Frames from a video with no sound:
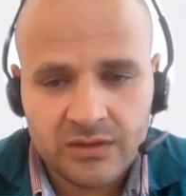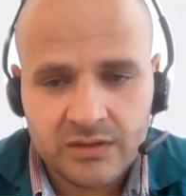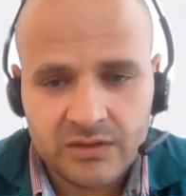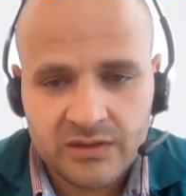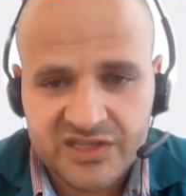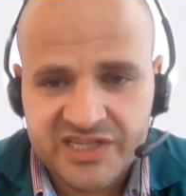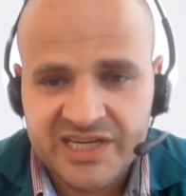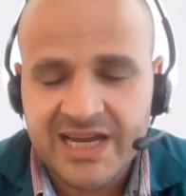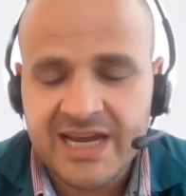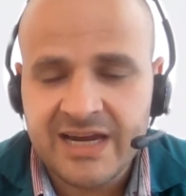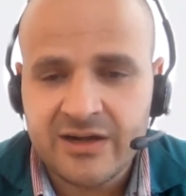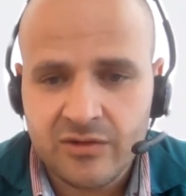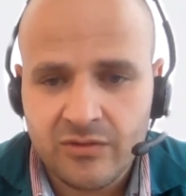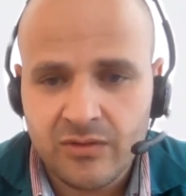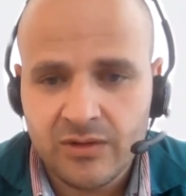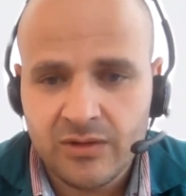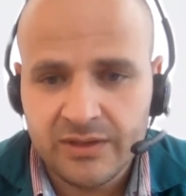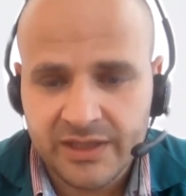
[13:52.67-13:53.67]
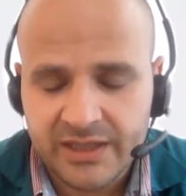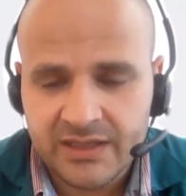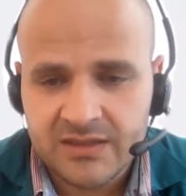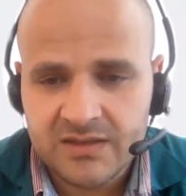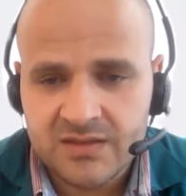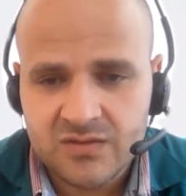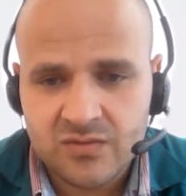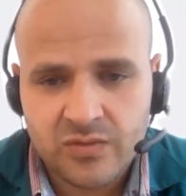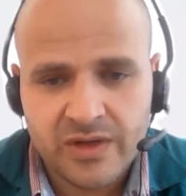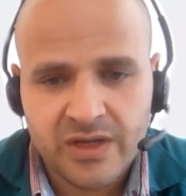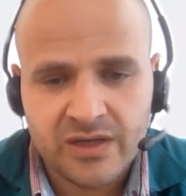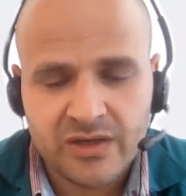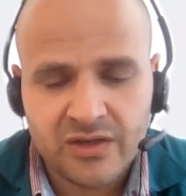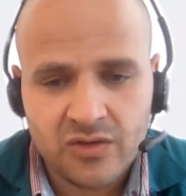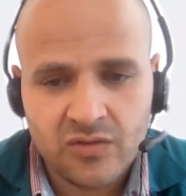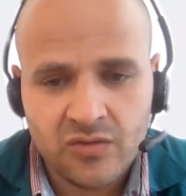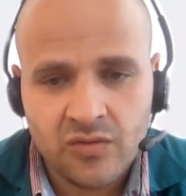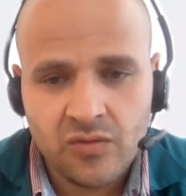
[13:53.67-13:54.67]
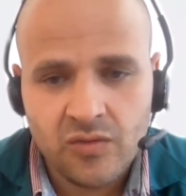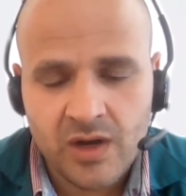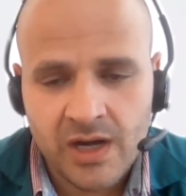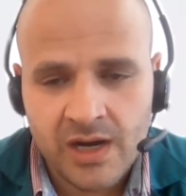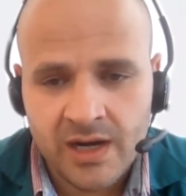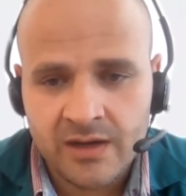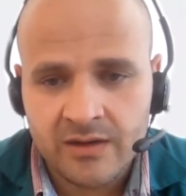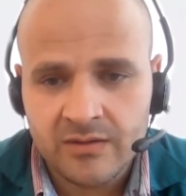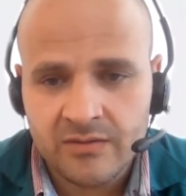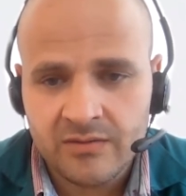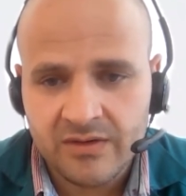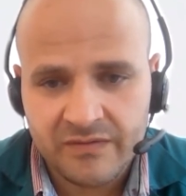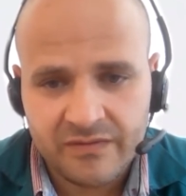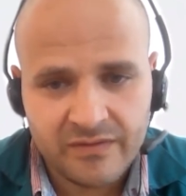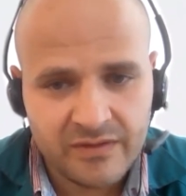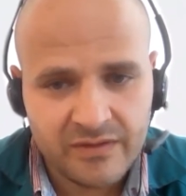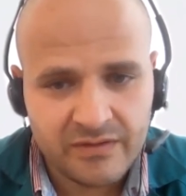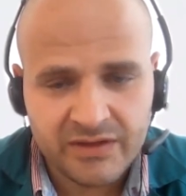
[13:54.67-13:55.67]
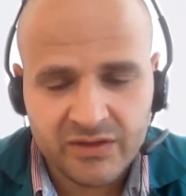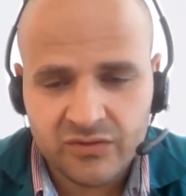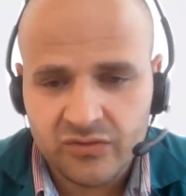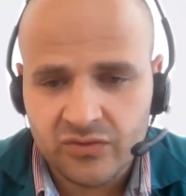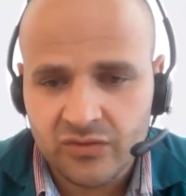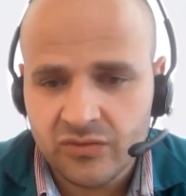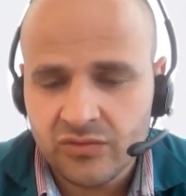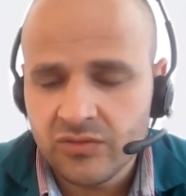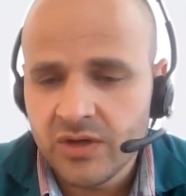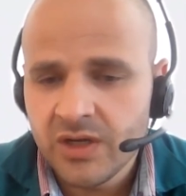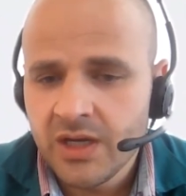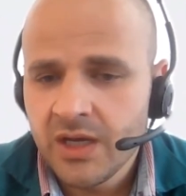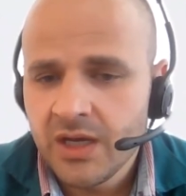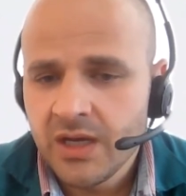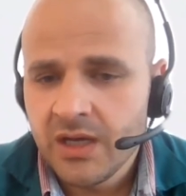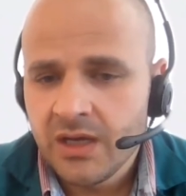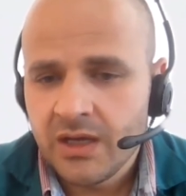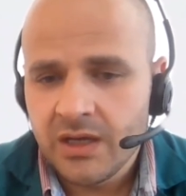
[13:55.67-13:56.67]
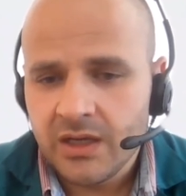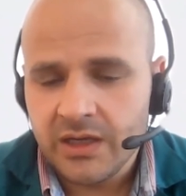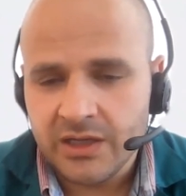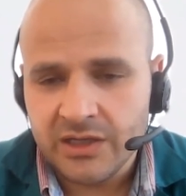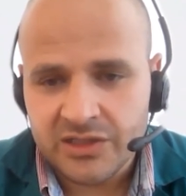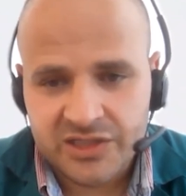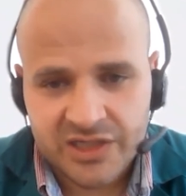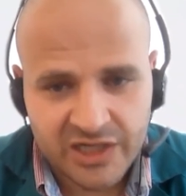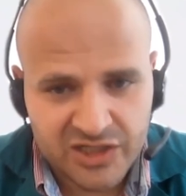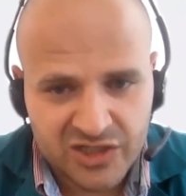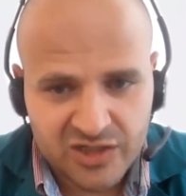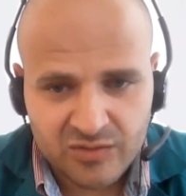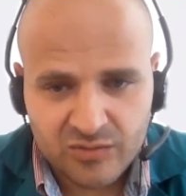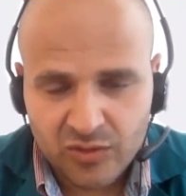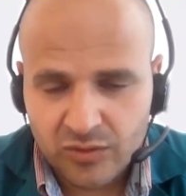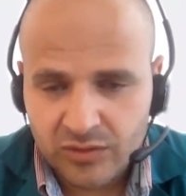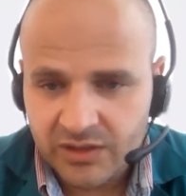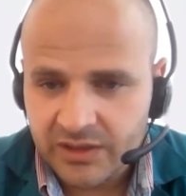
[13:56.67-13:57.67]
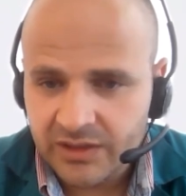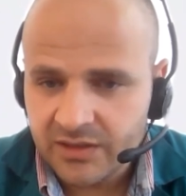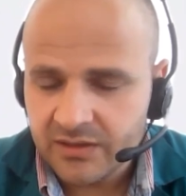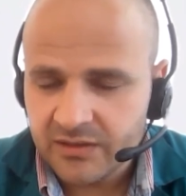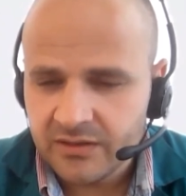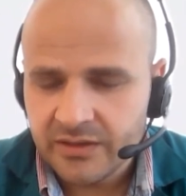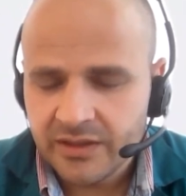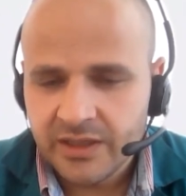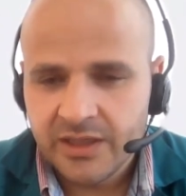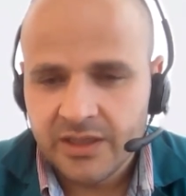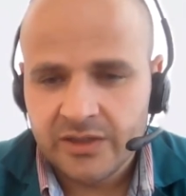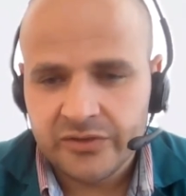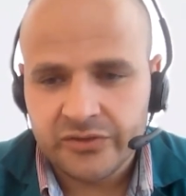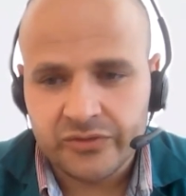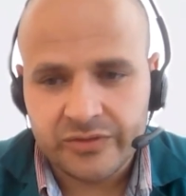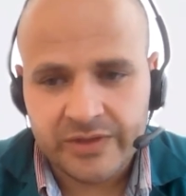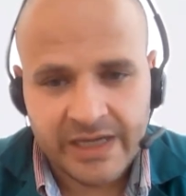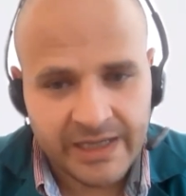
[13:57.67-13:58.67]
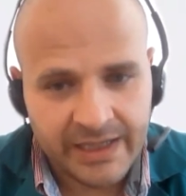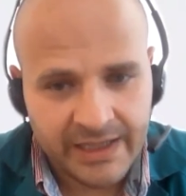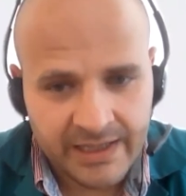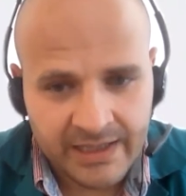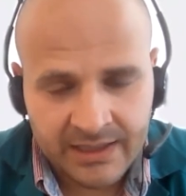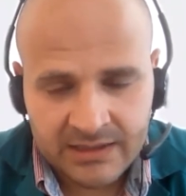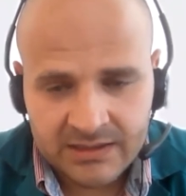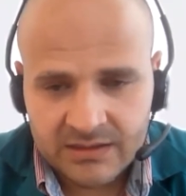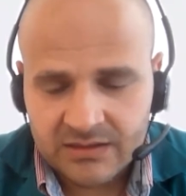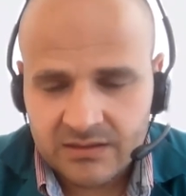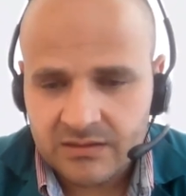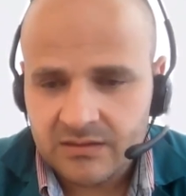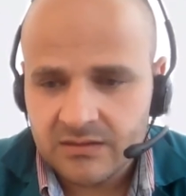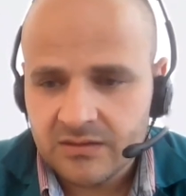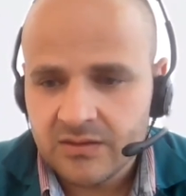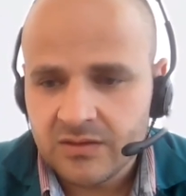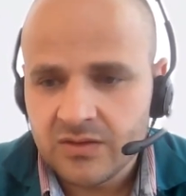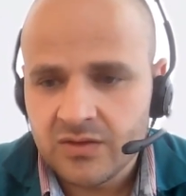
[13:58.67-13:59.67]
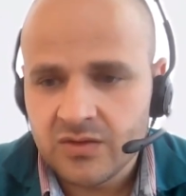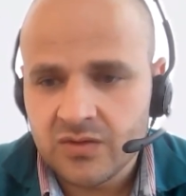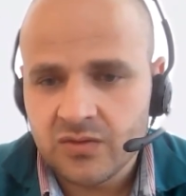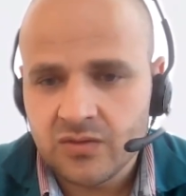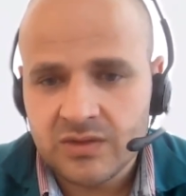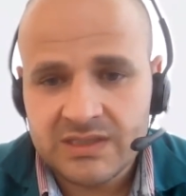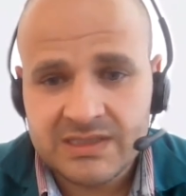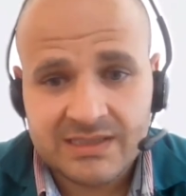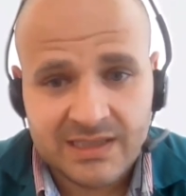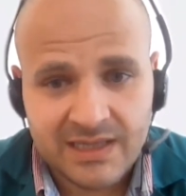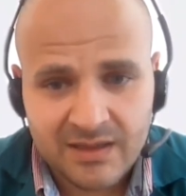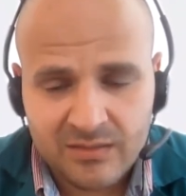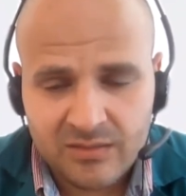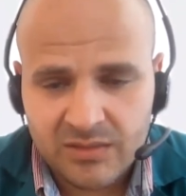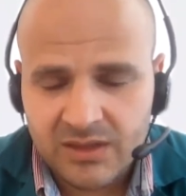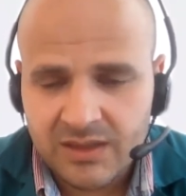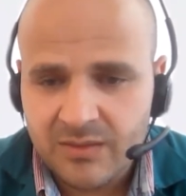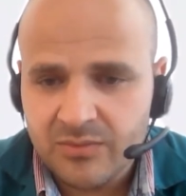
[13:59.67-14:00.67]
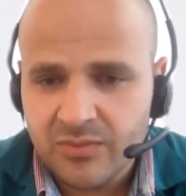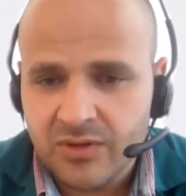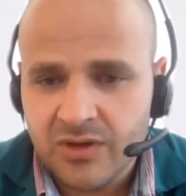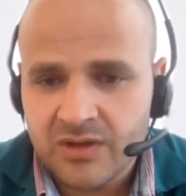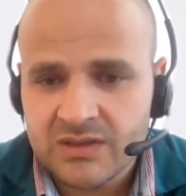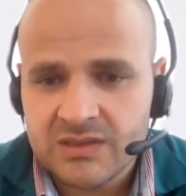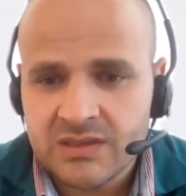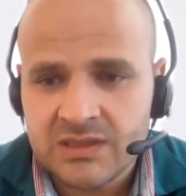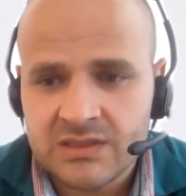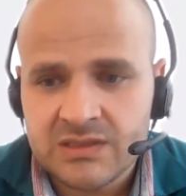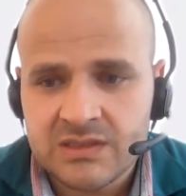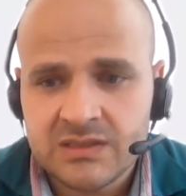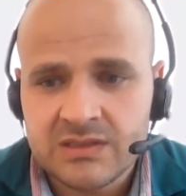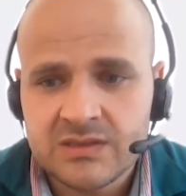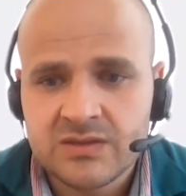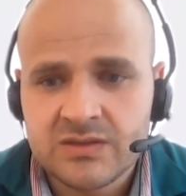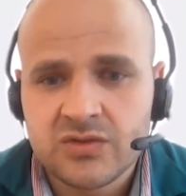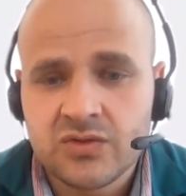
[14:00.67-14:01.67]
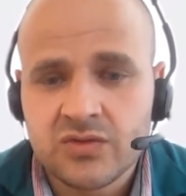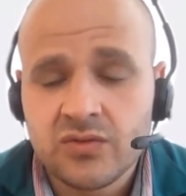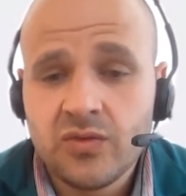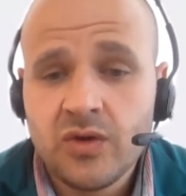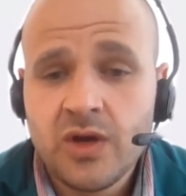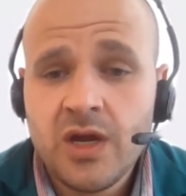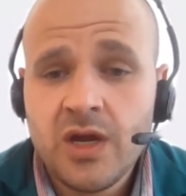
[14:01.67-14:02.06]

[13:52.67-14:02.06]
general needs when you are referring to injection molding, to die cast, to assembly processes, to